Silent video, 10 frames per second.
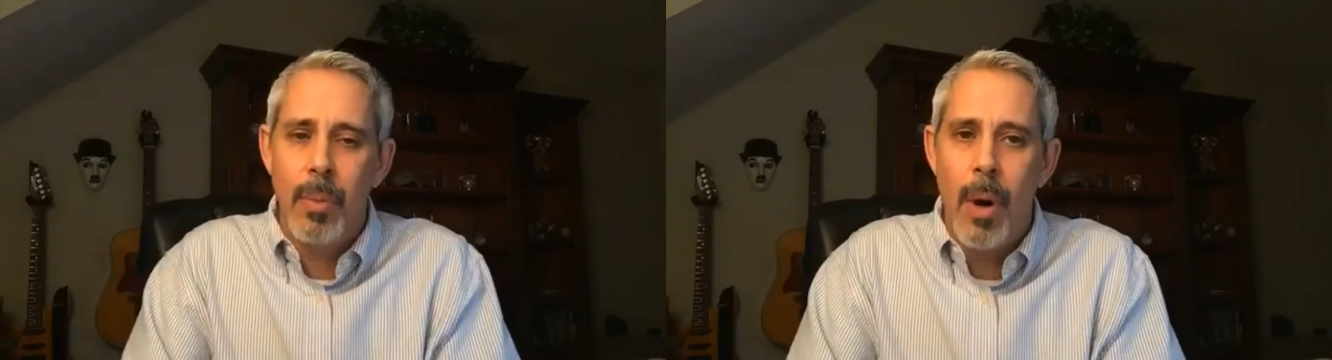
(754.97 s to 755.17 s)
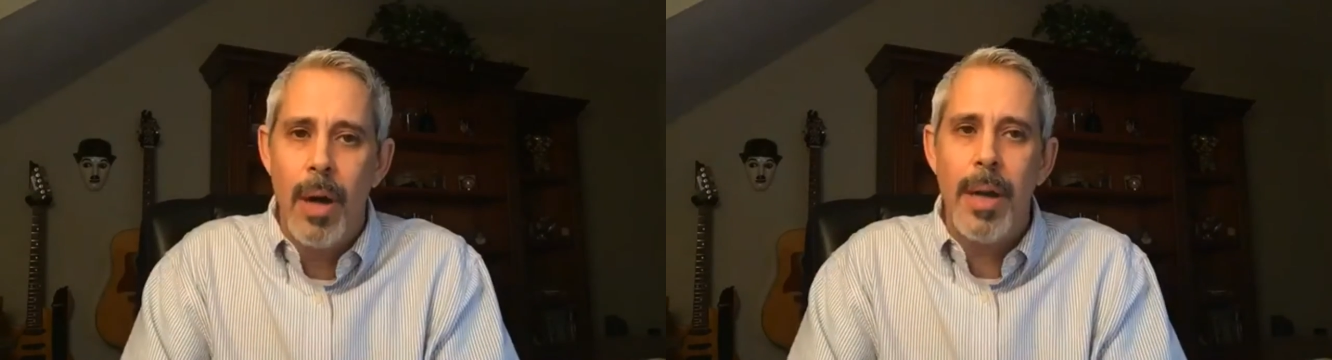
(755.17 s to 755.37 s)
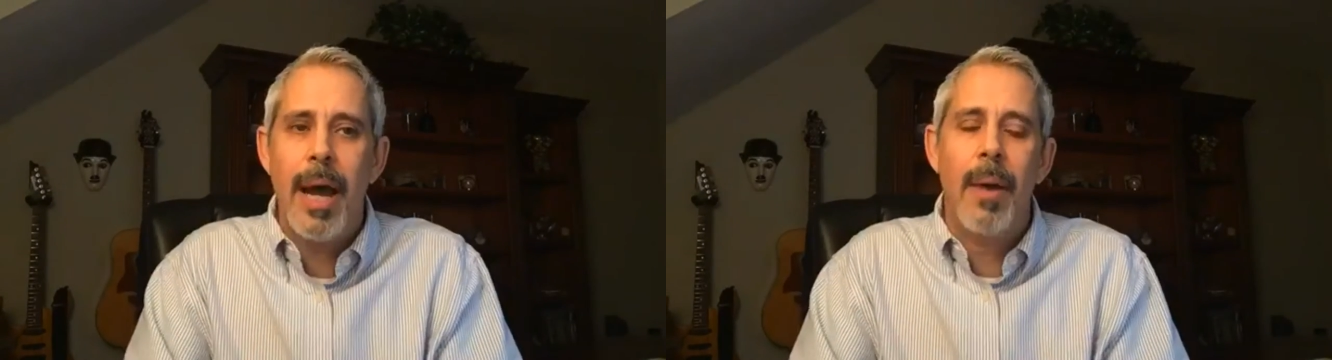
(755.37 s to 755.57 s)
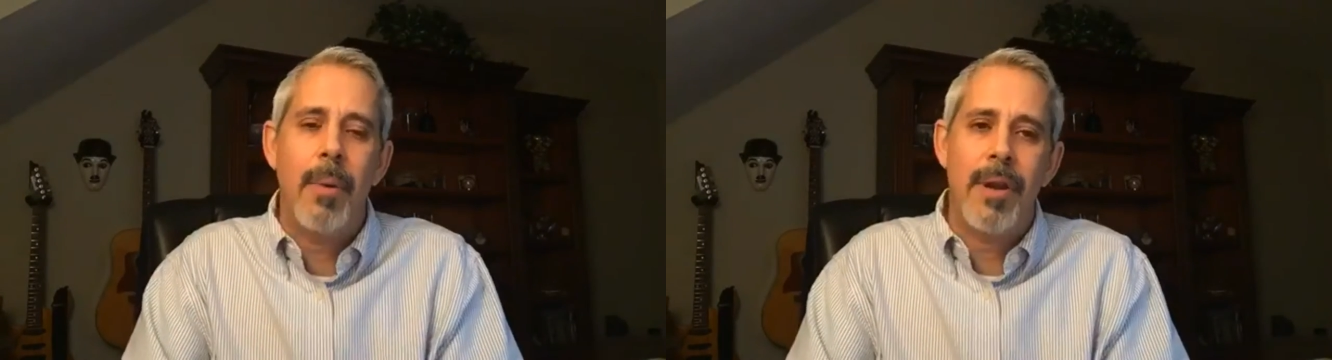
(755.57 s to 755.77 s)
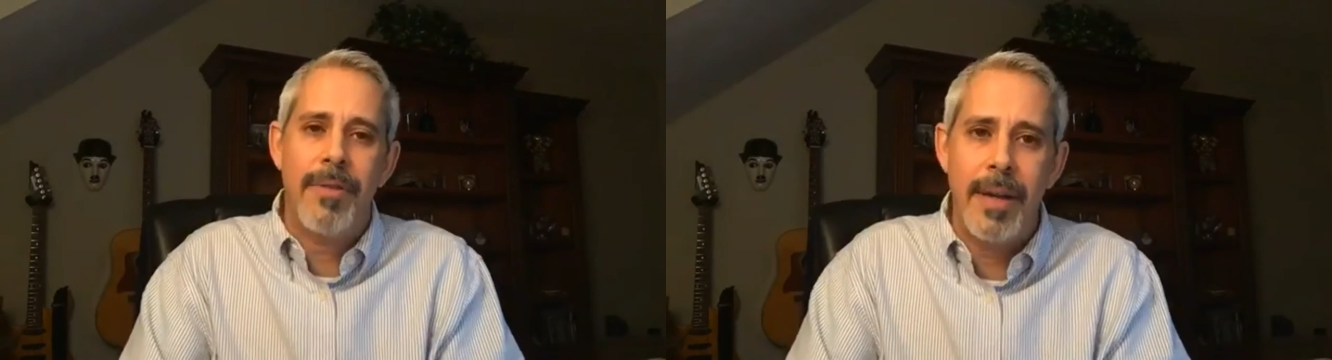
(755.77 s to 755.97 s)
One, I
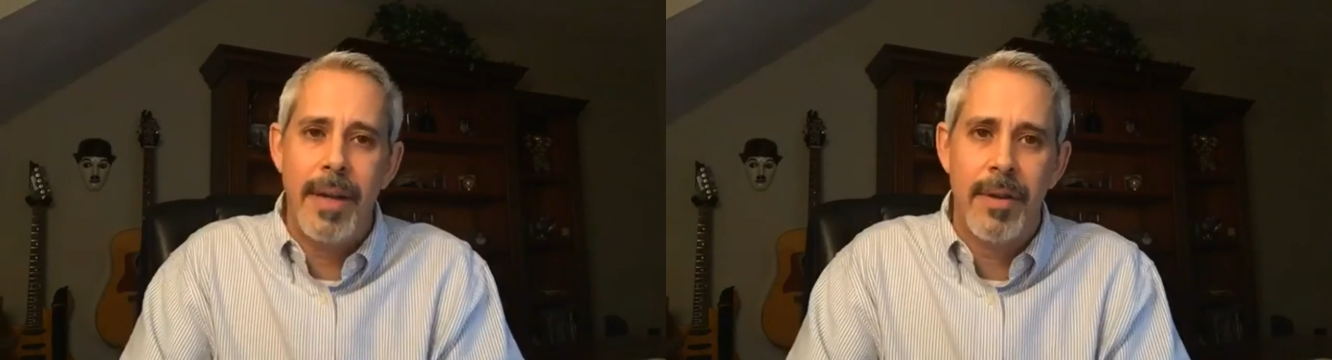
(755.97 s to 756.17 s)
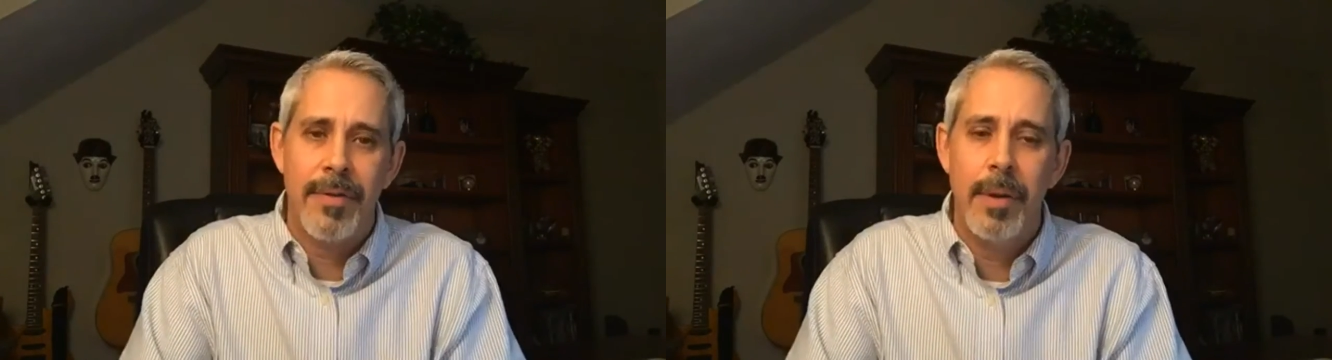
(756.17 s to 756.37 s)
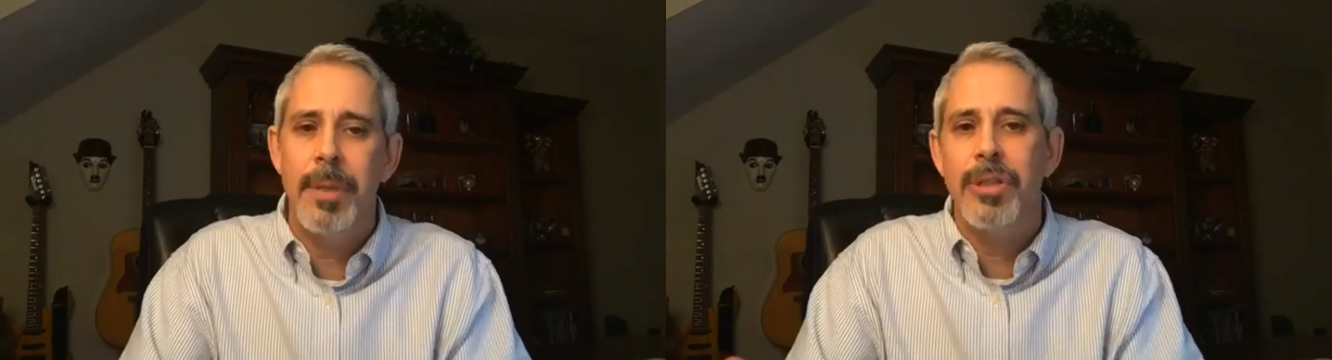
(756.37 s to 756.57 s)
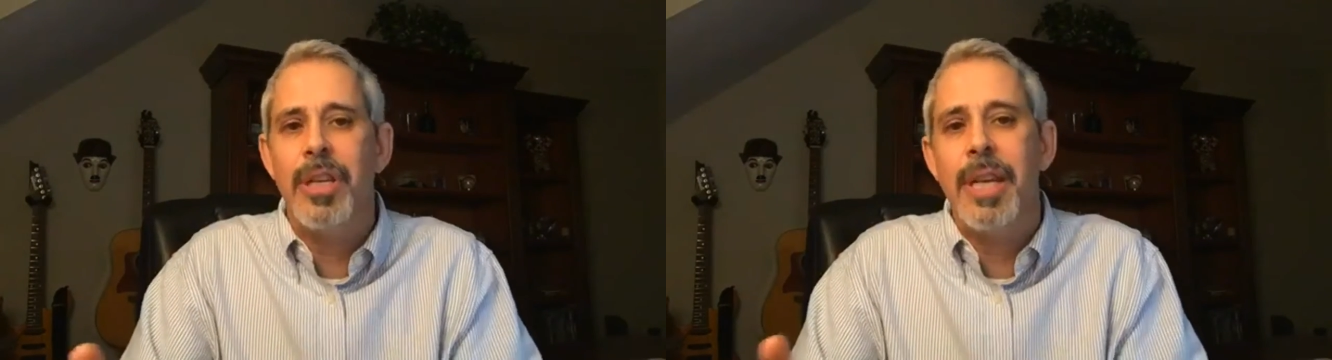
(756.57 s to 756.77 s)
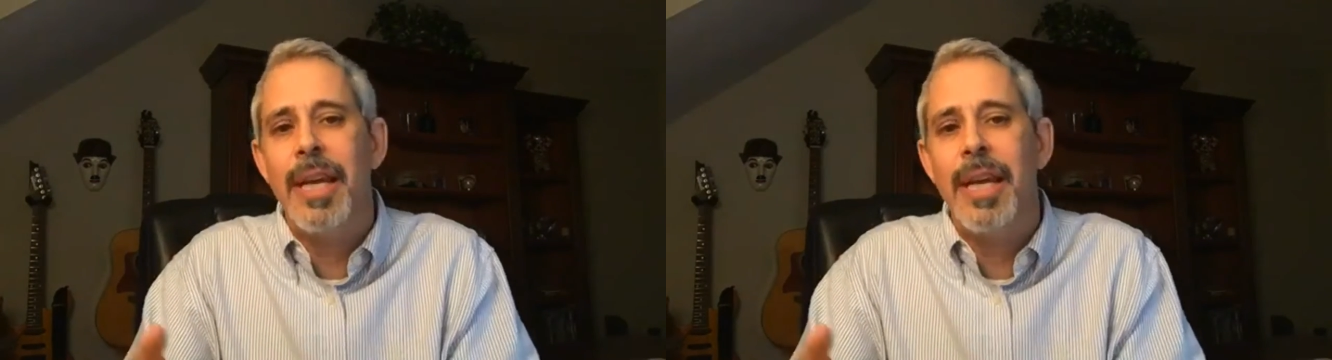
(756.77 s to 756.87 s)
want to find out if they're busy.